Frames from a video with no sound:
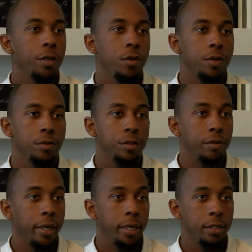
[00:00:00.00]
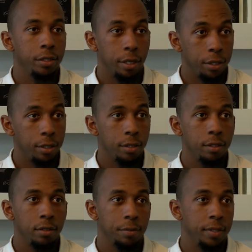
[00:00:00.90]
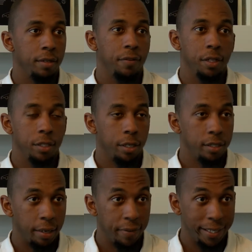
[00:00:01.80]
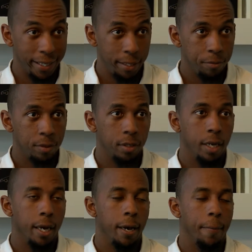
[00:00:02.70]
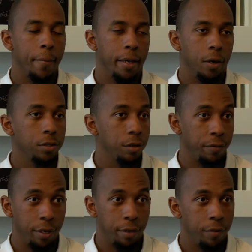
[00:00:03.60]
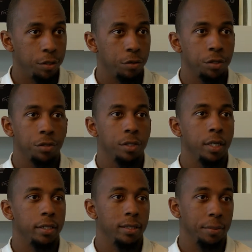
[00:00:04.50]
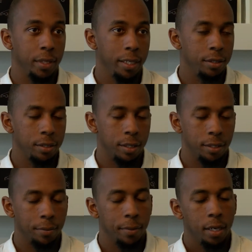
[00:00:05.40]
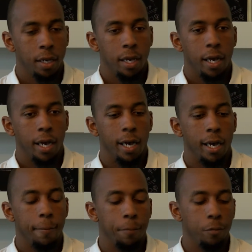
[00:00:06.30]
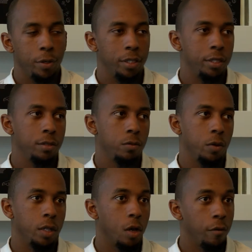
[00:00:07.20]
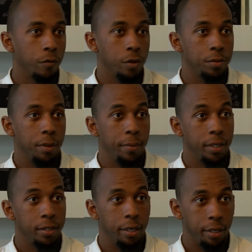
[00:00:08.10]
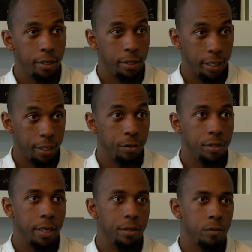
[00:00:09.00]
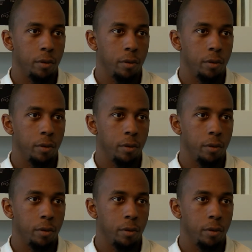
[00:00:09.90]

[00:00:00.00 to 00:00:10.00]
we do is we train churches, specifically church safety teams, um, and also individuals using a simulation system, um, which is what law enforcement military, they use that as